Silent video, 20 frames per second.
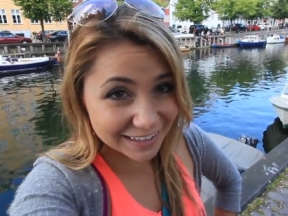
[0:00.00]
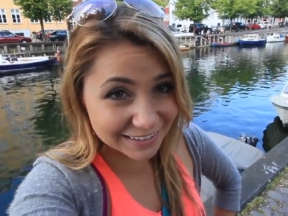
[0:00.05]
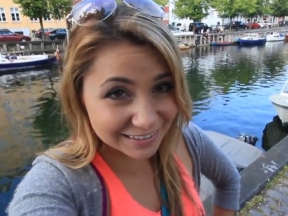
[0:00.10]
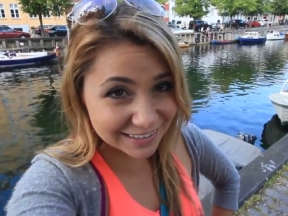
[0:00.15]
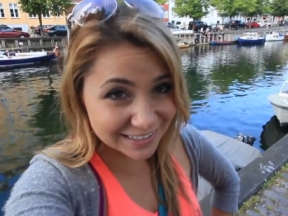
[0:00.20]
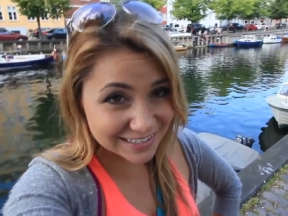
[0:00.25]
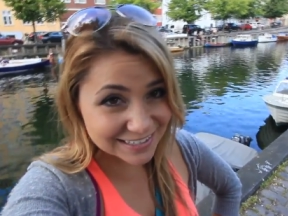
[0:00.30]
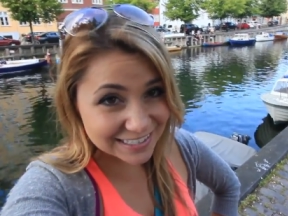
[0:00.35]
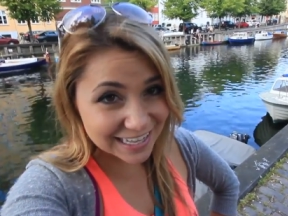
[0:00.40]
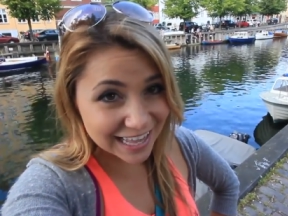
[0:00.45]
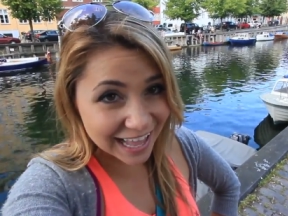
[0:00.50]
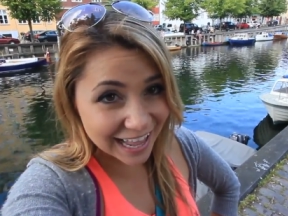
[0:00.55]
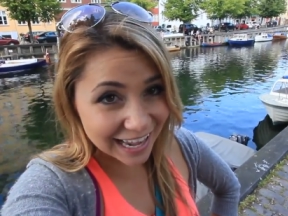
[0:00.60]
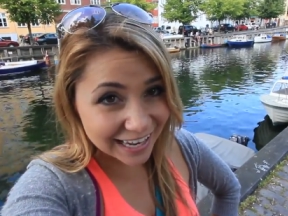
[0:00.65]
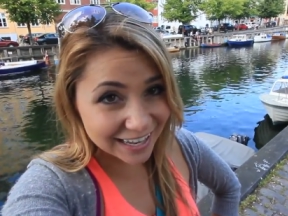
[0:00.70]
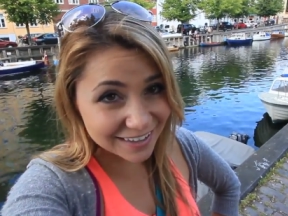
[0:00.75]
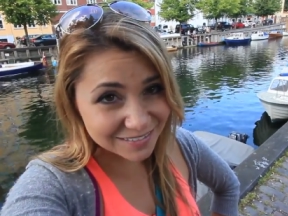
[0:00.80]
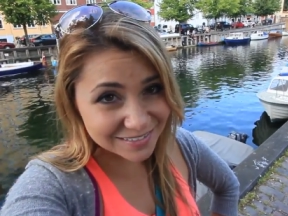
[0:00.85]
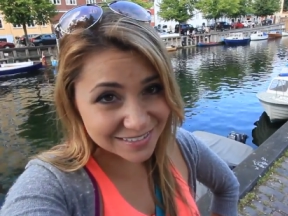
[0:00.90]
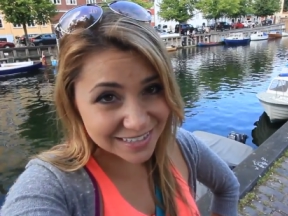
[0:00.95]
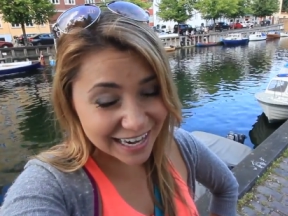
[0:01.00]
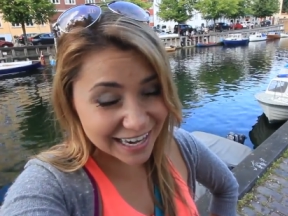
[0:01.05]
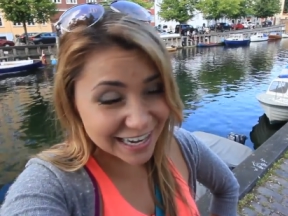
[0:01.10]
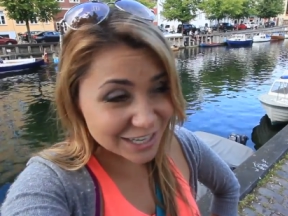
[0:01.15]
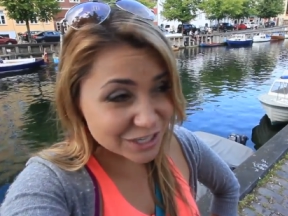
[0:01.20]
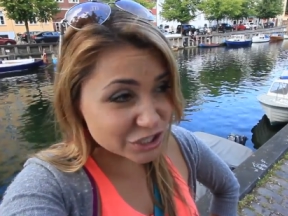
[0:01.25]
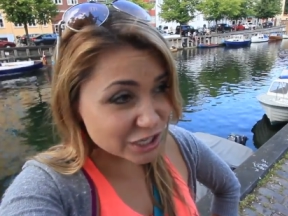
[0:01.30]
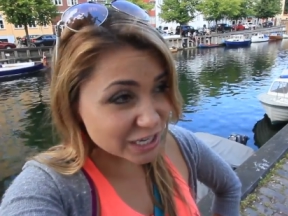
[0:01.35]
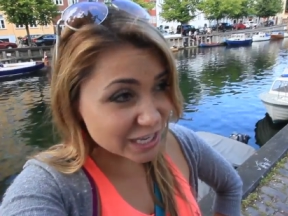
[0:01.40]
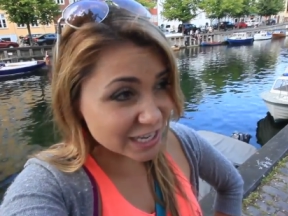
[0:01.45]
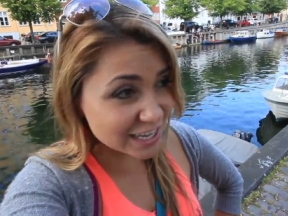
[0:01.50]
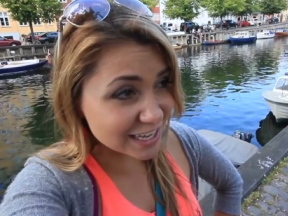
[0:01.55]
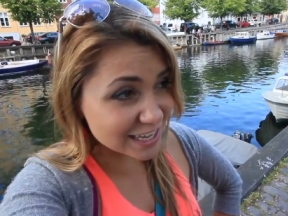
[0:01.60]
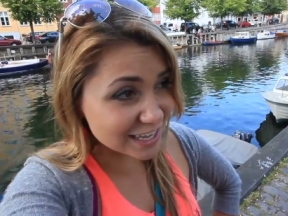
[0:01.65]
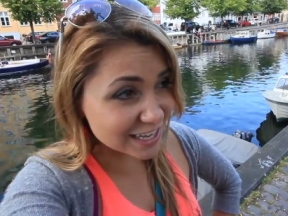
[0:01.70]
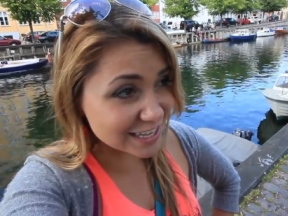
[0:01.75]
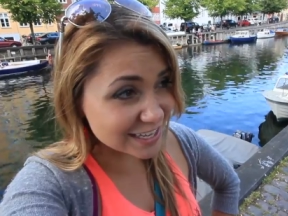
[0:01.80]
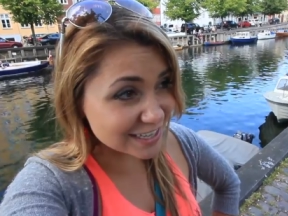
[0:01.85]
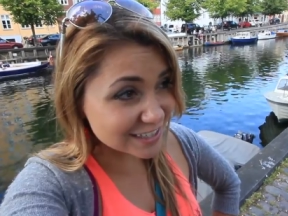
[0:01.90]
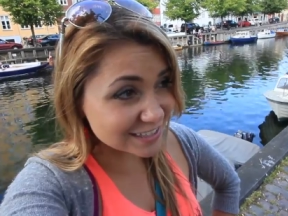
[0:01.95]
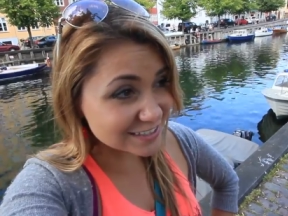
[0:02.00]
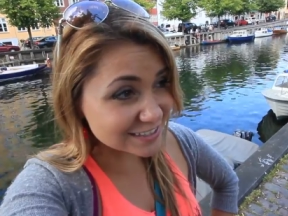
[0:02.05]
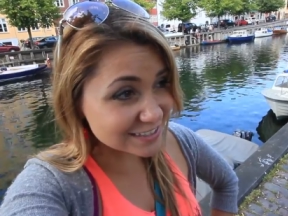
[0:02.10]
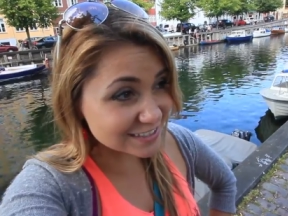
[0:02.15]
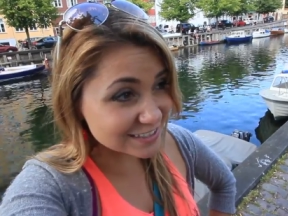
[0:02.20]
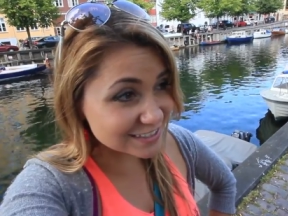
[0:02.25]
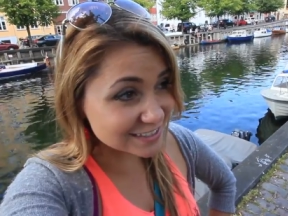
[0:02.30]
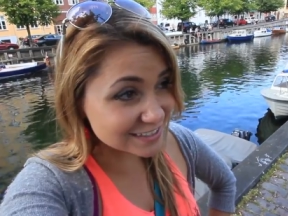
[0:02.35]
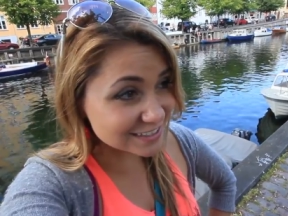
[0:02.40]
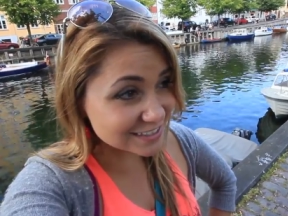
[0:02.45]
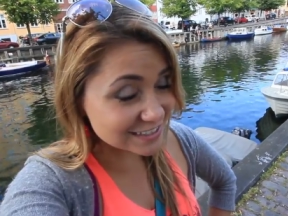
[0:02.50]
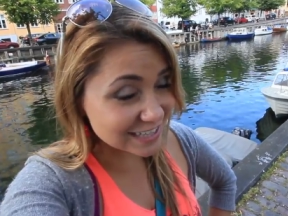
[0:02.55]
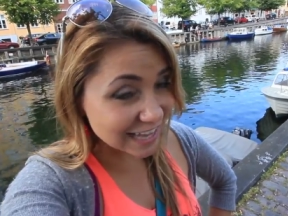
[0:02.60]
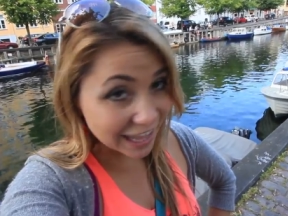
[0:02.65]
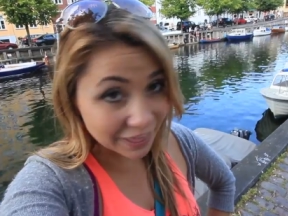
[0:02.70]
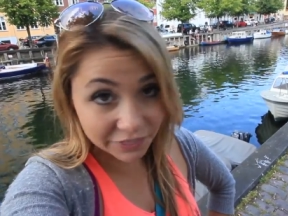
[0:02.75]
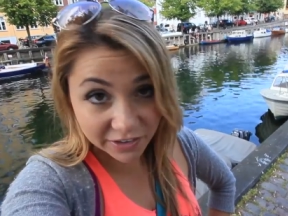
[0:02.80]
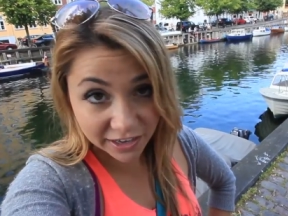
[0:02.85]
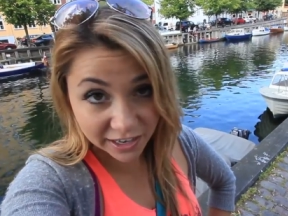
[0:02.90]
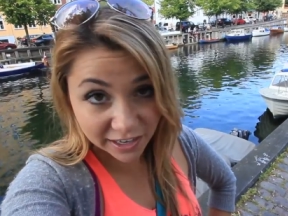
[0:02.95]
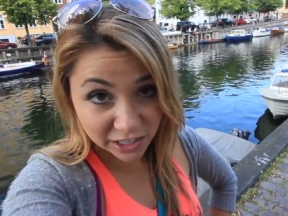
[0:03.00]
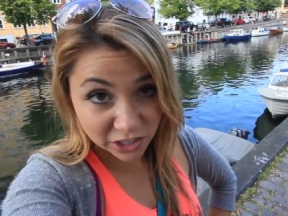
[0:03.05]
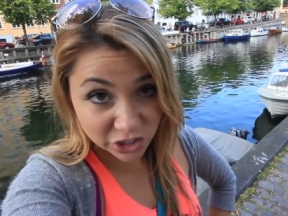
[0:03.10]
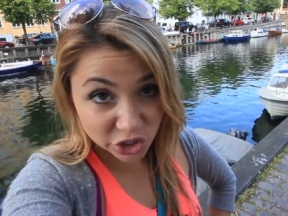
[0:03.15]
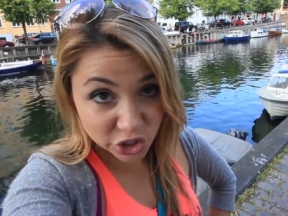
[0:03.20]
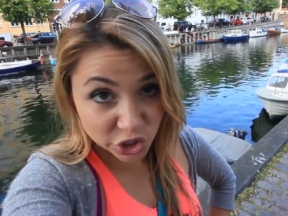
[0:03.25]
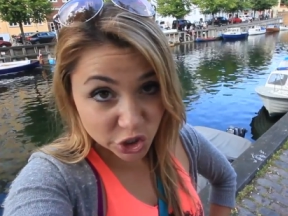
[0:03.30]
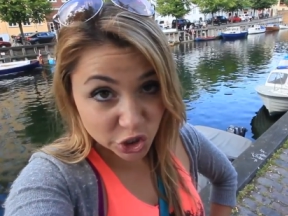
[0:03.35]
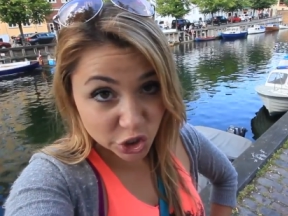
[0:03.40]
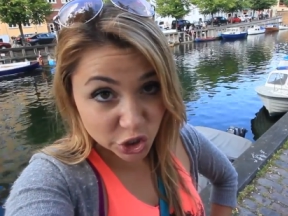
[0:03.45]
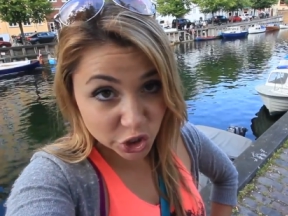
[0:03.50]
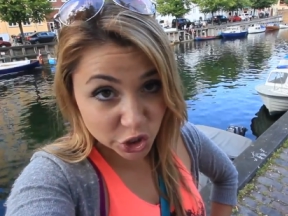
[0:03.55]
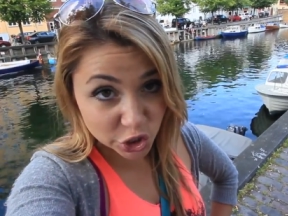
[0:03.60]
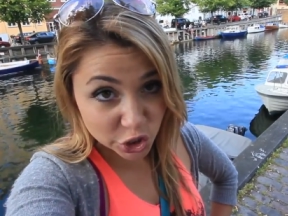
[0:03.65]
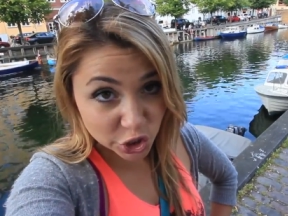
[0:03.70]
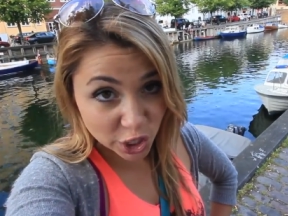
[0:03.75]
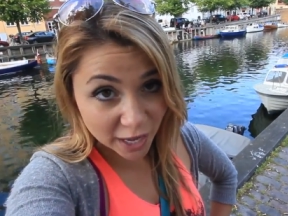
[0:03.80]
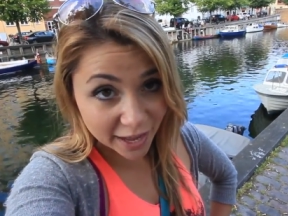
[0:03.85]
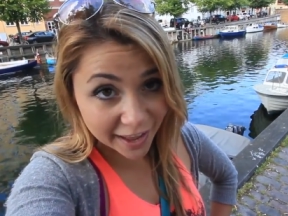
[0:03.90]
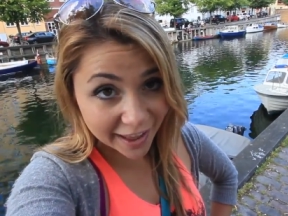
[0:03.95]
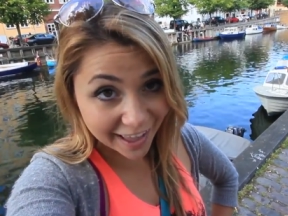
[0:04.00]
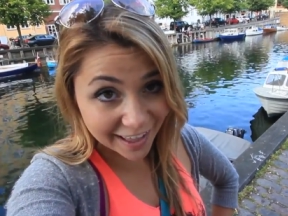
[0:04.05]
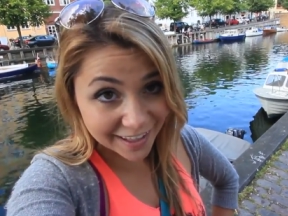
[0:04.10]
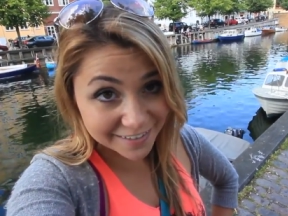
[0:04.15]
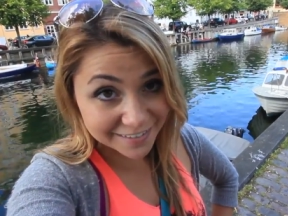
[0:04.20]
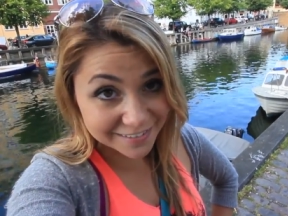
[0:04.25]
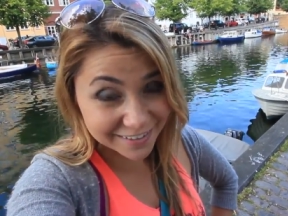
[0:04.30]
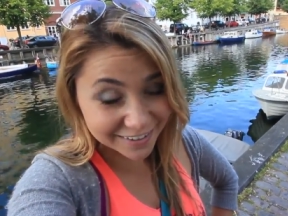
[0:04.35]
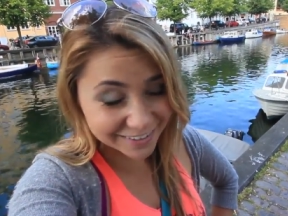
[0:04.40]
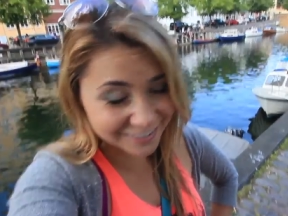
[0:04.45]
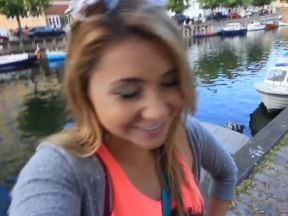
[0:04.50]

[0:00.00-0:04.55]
because I love Danishes. I'm Danish. Yes.